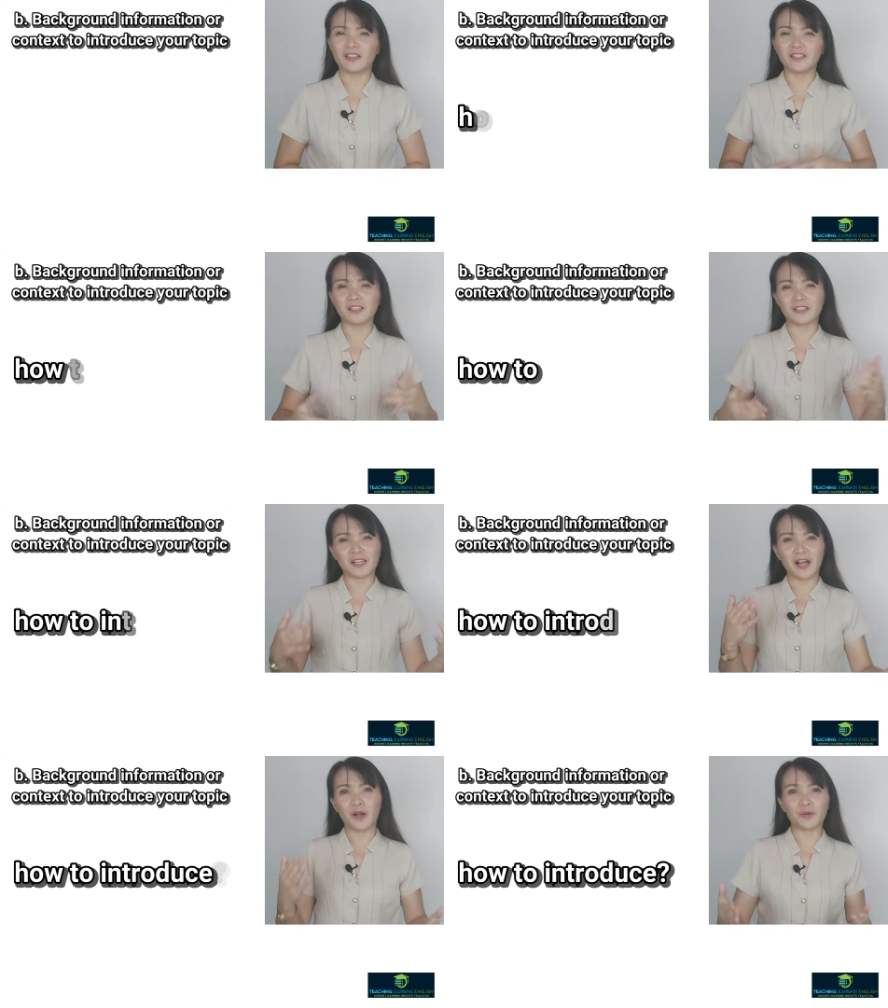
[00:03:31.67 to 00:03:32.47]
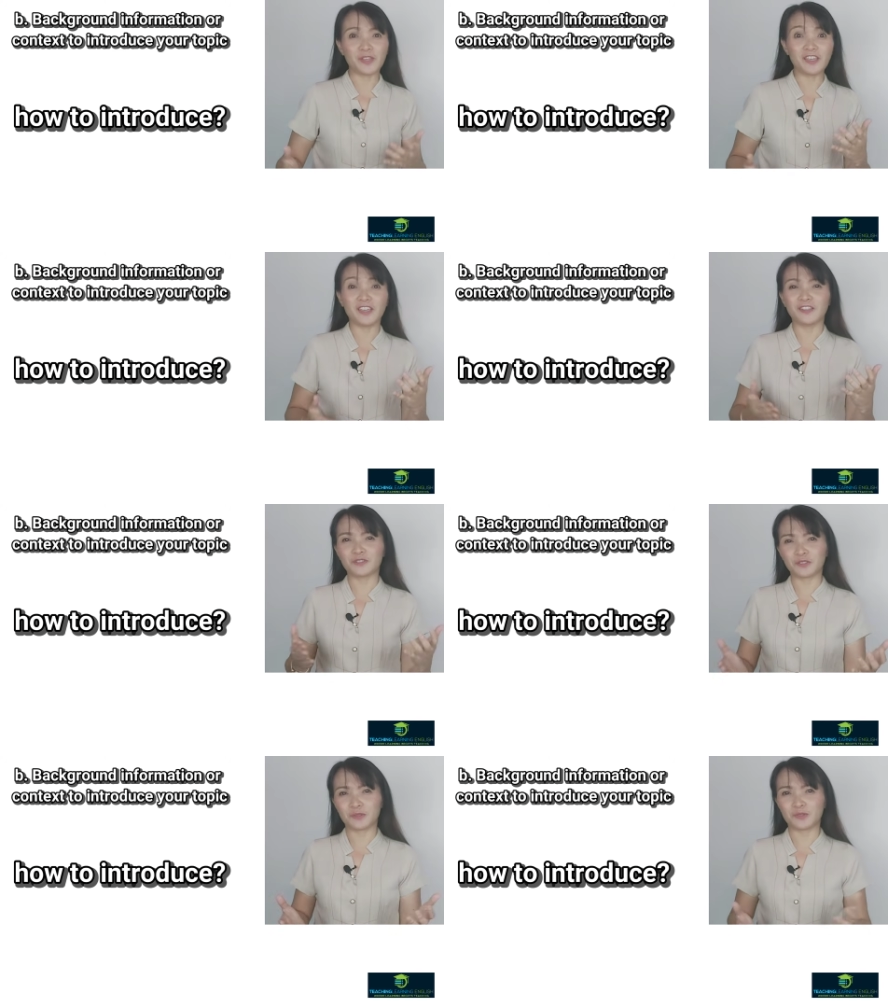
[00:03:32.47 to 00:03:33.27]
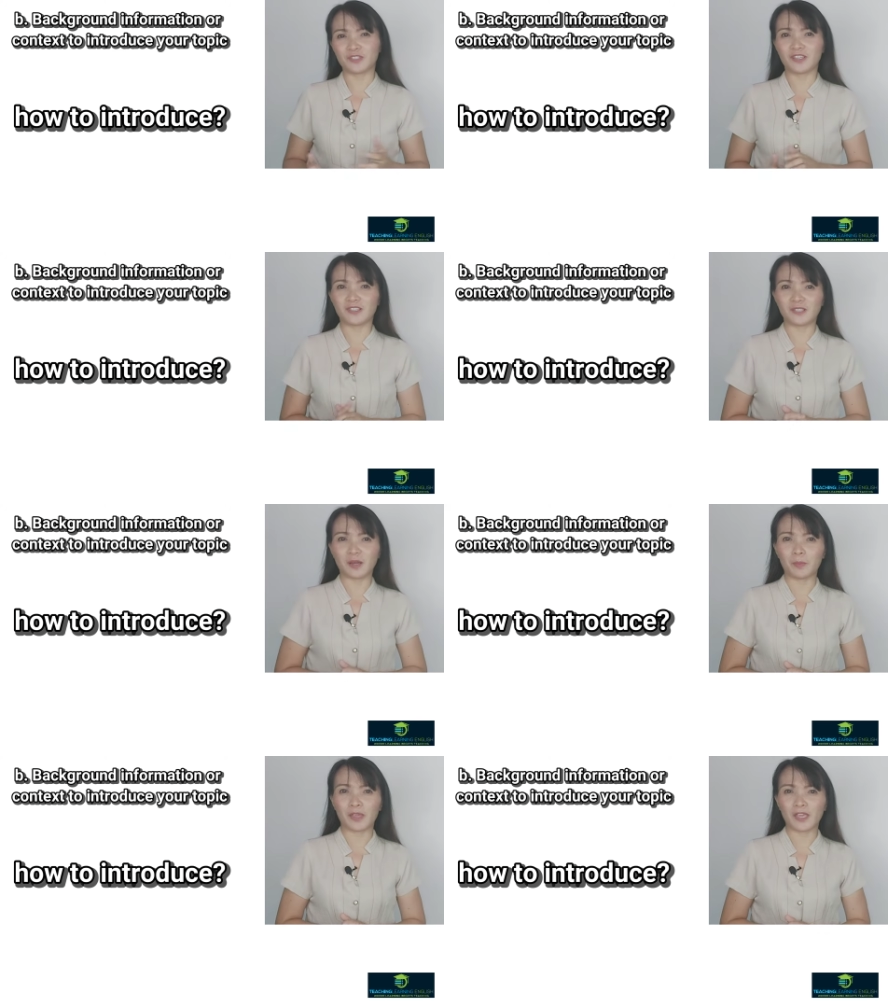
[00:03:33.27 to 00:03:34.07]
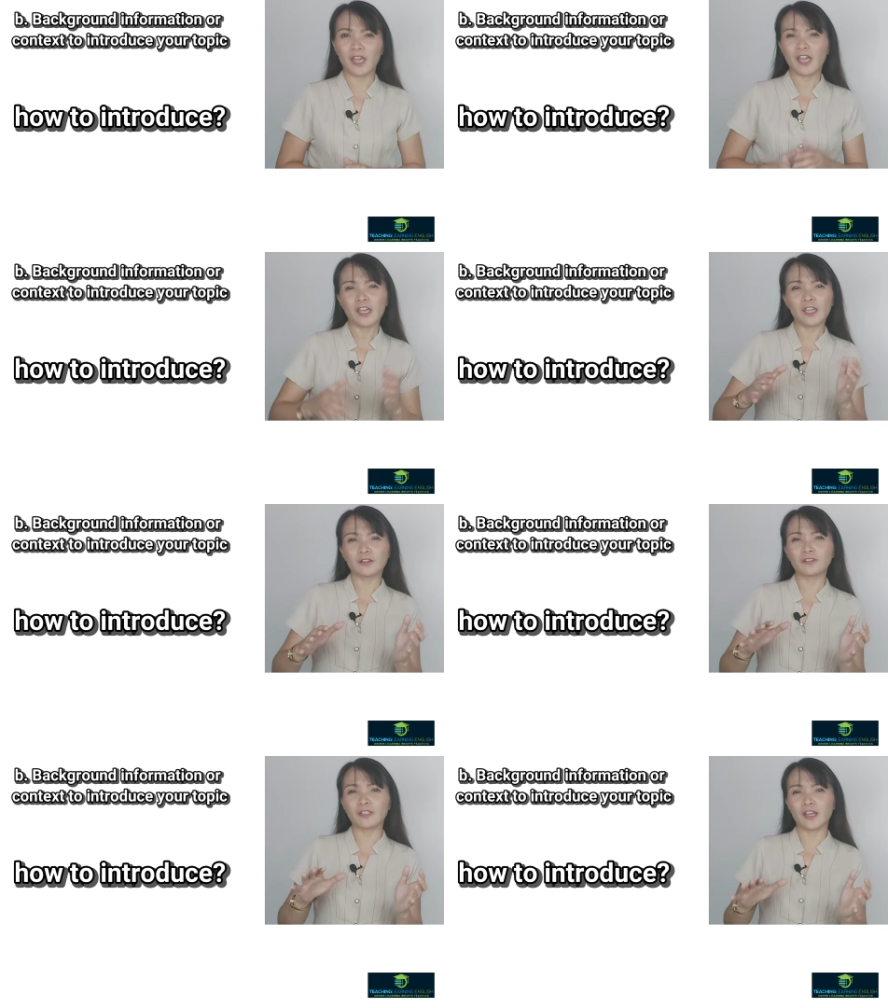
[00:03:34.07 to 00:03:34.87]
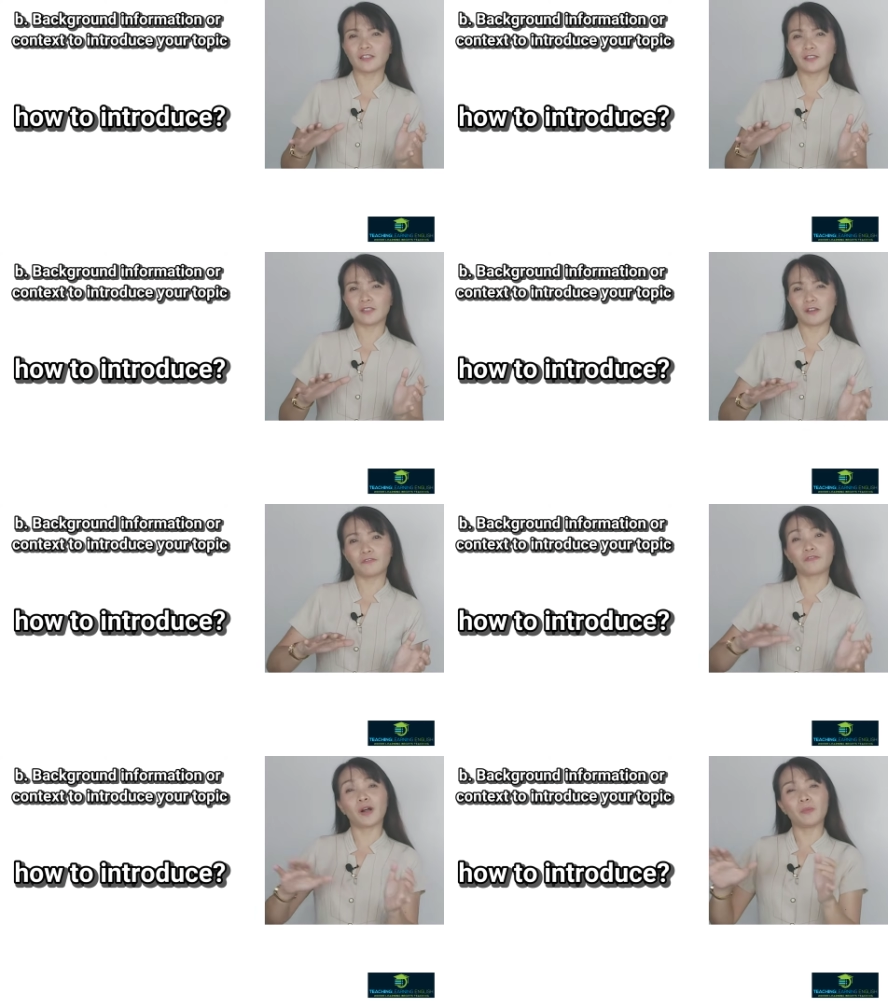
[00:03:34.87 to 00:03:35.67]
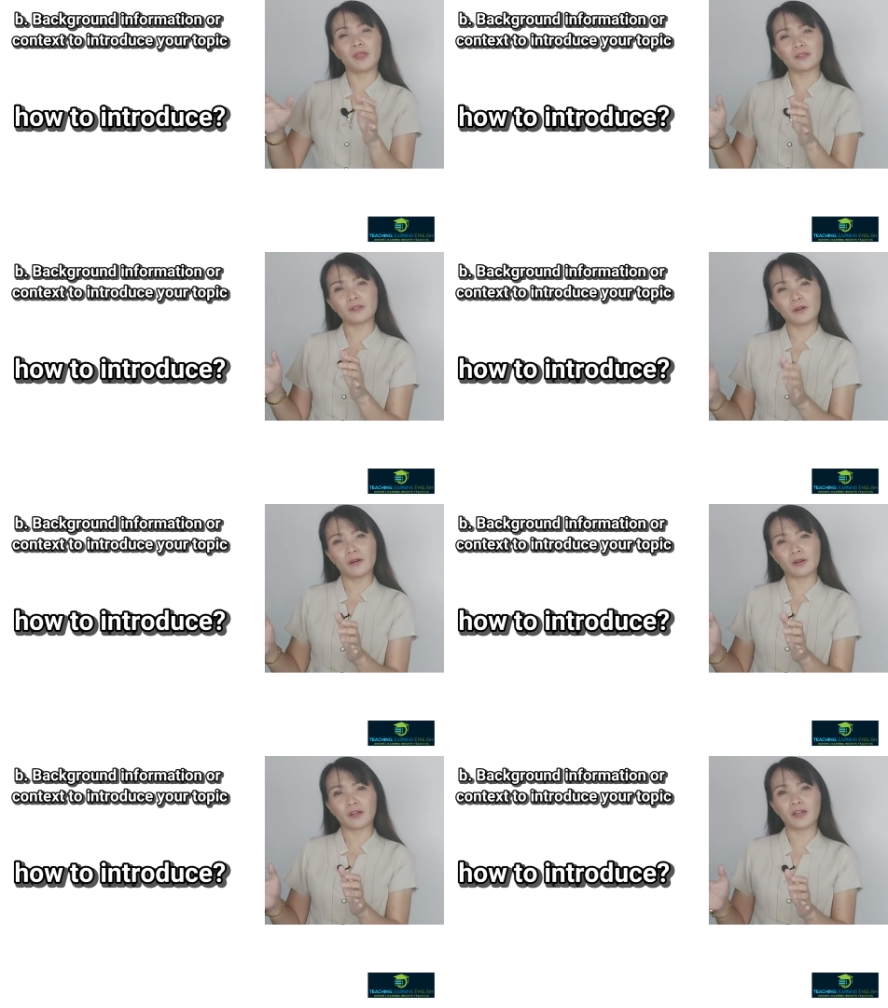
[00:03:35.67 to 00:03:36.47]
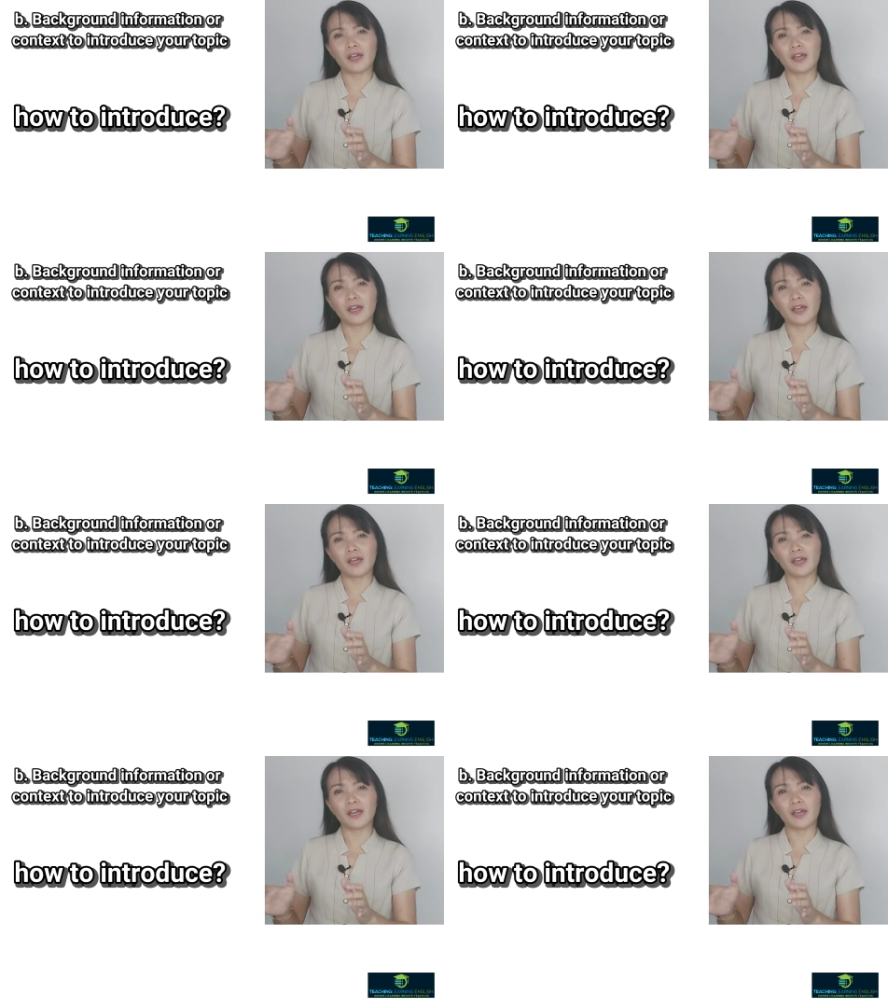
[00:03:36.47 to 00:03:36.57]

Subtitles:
This is how he introduced his topic. He connected it from his hook.